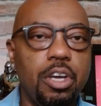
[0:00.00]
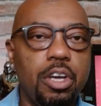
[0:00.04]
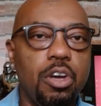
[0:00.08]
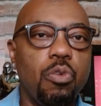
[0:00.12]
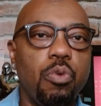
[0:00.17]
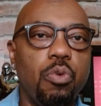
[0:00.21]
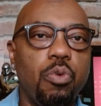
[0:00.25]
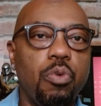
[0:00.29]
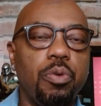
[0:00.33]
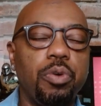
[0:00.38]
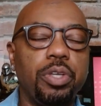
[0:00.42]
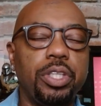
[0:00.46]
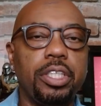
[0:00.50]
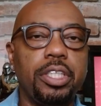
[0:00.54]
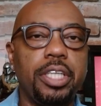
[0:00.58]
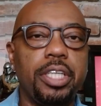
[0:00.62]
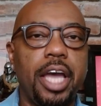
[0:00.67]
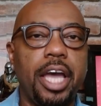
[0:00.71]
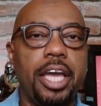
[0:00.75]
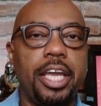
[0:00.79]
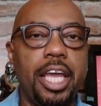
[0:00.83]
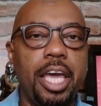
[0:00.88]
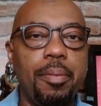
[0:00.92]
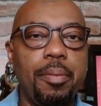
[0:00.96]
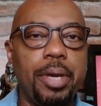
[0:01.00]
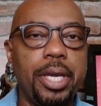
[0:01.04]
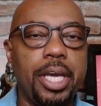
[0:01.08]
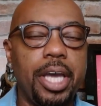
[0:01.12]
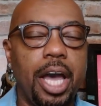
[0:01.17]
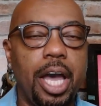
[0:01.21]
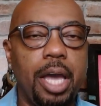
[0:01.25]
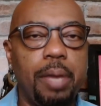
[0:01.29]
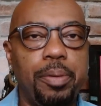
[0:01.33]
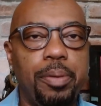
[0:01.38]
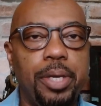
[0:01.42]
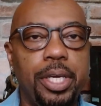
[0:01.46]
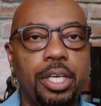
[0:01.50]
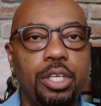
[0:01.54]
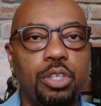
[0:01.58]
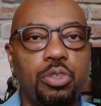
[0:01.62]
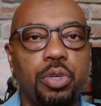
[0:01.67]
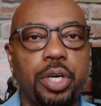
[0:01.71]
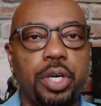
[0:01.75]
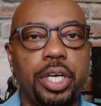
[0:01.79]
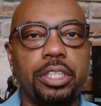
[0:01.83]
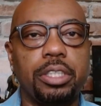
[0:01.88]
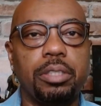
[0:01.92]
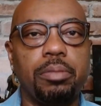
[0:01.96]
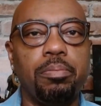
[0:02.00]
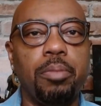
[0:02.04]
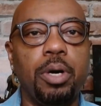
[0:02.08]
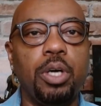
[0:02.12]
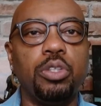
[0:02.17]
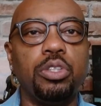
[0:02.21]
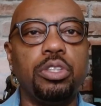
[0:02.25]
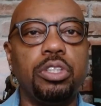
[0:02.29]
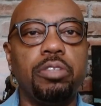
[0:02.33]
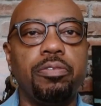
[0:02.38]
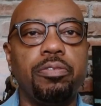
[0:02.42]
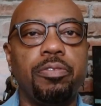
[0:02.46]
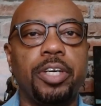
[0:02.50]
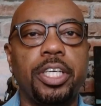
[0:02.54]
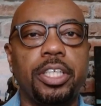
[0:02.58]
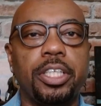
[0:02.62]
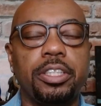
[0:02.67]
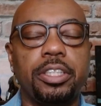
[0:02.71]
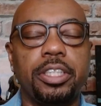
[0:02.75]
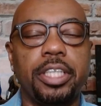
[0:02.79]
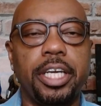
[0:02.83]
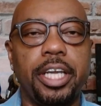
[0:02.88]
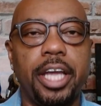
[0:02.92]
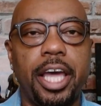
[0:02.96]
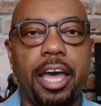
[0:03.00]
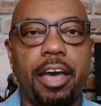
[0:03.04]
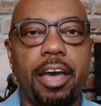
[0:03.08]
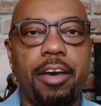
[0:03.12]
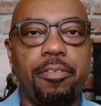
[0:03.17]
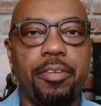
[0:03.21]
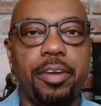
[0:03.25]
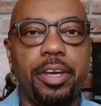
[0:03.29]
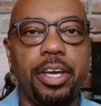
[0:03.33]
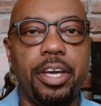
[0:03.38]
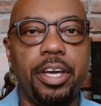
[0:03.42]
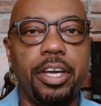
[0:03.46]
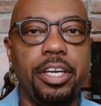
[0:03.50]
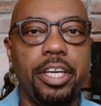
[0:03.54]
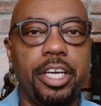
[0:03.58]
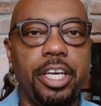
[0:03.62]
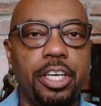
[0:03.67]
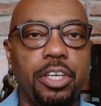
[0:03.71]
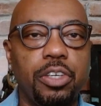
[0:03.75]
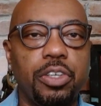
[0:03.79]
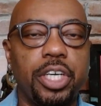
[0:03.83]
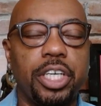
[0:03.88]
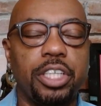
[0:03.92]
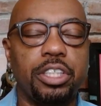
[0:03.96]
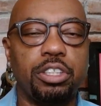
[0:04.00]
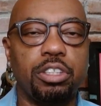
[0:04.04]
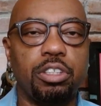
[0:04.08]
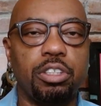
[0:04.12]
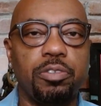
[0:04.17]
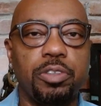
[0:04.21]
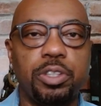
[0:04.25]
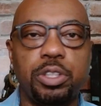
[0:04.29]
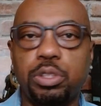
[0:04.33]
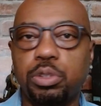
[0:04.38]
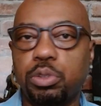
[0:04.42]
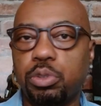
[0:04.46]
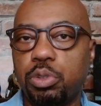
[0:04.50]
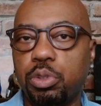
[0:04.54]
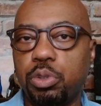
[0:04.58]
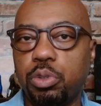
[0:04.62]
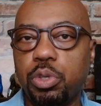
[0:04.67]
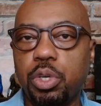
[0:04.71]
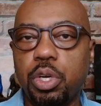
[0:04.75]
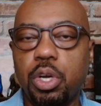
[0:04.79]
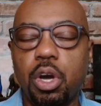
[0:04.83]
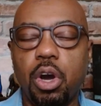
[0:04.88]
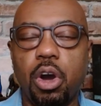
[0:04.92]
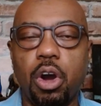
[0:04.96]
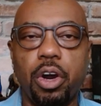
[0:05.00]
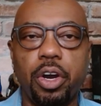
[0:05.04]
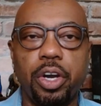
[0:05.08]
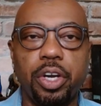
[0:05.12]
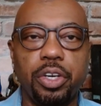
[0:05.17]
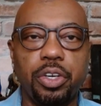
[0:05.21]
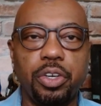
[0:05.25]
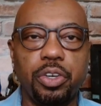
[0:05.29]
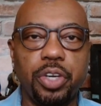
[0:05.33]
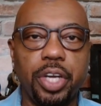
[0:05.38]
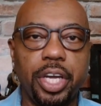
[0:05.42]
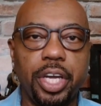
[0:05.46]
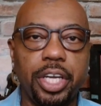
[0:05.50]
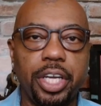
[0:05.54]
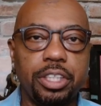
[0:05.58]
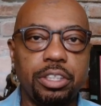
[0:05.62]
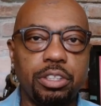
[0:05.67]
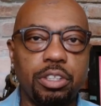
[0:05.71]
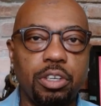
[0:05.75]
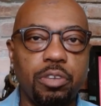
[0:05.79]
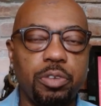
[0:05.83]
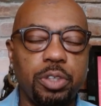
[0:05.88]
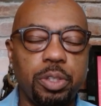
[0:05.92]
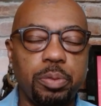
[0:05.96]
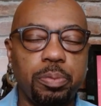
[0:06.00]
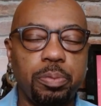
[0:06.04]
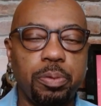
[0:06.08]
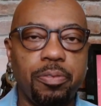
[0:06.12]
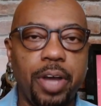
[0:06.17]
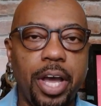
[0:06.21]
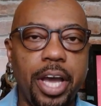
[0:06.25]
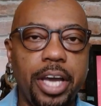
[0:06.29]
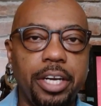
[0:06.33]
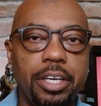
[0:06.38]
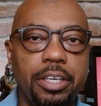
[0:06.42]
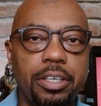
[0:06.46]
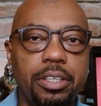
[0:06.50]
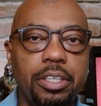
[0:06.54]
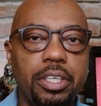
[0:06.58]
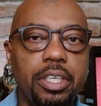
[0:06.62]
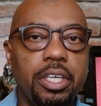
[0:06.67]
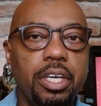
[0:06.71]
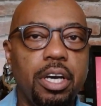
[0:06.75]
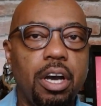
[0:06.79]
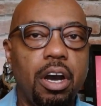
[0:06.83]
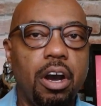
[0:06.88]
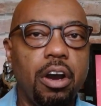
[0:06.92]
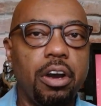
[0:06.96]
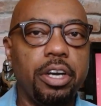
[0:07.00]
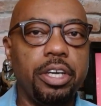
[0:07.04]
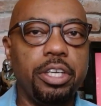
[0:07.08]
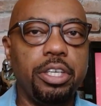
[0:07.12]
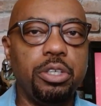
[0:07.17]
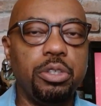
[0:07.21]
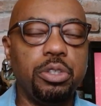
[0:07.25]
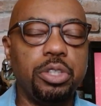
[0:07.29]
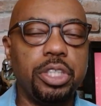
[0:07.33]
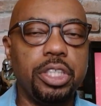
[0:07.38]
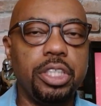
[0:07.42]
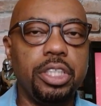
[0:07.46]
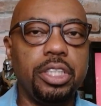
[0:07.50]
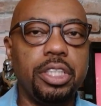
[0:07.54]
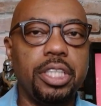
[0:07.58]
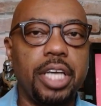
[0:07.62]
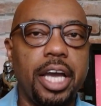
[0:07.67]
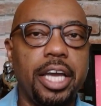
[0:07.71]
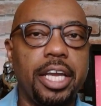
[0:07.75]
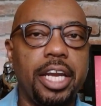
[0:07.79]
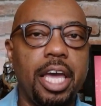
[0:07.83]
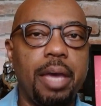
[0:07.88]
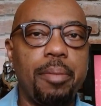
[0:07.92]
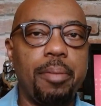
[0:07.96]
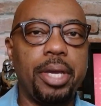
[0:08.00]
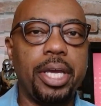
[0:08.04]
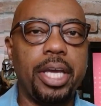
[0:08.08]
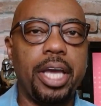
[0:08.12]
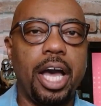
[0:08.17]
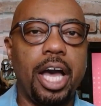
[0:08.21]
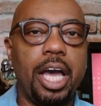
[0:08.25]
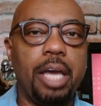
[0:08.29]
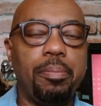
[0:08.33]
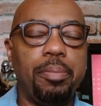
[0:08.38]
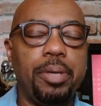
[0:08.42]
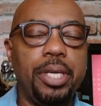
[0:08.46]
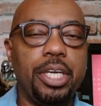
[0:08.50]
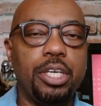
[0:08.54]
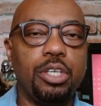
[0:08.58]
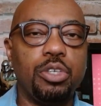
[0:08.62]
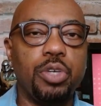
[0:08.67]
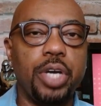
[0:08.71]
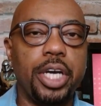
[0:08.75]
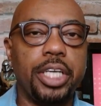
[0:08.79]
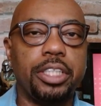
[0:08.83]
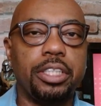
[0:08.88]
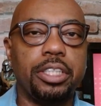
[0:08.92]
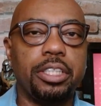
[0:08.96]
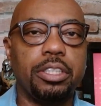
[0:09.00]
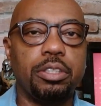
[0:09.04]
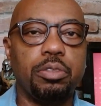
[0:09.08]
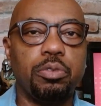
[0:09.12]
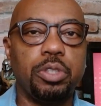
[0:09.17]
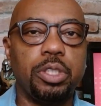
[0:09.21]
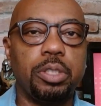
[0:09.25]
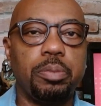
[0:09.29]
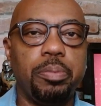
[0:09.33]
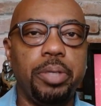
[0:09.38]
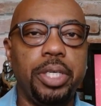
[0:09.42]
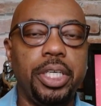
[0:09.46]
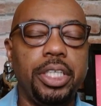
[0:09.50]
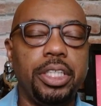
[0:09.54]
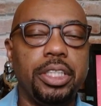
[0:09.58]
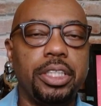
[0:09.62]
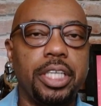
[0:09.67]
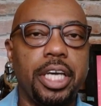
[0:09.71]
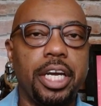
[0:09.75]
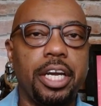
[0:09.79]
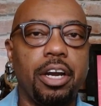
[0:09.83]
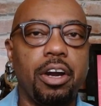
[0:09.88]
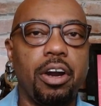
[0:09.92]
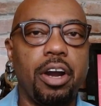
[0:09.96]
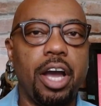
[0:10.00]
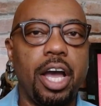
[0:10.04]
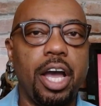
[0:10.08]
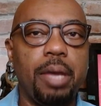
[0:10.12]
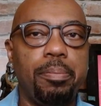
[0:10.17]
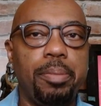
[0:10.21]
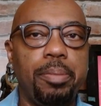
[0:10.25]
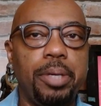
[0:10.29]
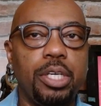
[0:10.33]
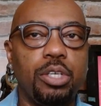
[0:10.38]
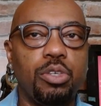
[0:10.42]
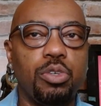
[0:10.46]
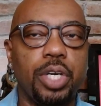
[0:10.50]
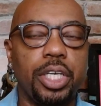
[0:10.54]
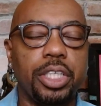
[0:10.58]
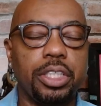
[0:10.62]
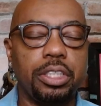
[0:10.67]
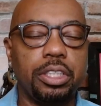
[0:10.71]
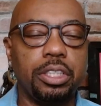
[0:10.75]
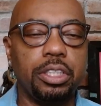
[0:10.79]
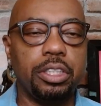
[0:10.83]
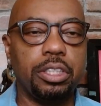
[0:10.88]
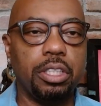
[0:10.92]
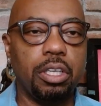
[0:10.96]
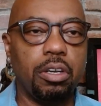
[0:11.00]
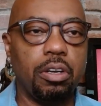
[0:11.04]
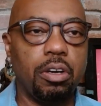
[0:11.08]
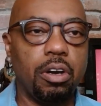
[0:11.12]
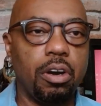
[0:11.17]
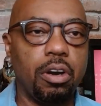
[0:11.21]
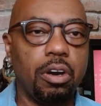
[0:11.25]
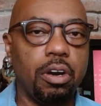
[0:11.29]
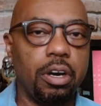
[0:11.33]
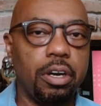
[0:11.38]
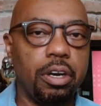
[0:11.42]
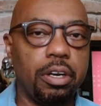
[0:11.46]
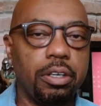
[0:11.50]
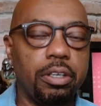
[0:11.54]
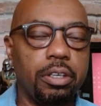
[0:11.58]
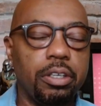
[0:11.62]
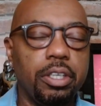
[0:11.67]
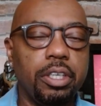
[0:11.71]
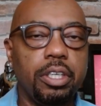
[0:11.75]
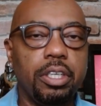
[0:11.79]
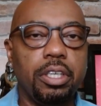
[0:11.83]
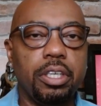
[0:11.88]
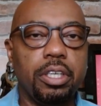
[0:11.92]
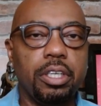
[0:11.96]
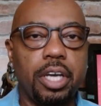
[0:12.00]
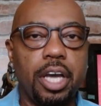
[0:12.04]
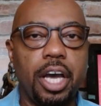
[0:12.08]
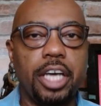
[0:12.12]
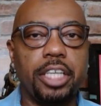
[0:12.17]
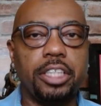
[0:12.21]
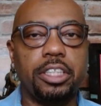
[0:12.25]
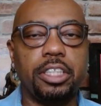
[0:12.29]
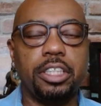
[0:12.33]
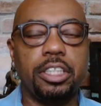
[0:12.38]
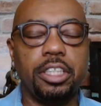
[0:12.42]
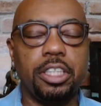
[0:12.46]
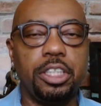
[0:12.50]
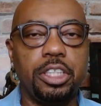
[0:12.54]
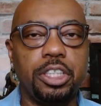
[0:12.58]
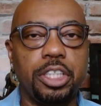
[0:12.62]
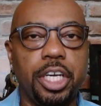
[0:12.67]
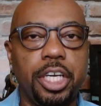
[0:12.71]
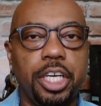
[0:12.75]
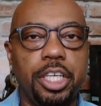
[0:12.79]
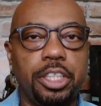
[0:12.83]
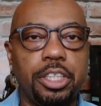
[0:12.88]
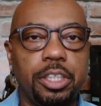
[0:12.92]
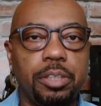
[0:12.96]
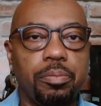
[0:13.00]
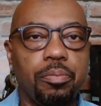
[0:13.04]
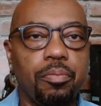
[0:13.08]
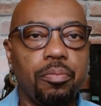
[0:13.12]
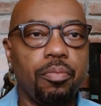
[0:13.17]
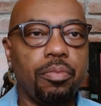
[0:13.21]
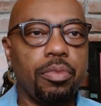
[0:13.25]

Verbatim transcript: Well, with the dynamic IP address, most of us that have an internet service through our internet service provider are using dynamic IP addresses, which means that our IP addresses are constantly changing.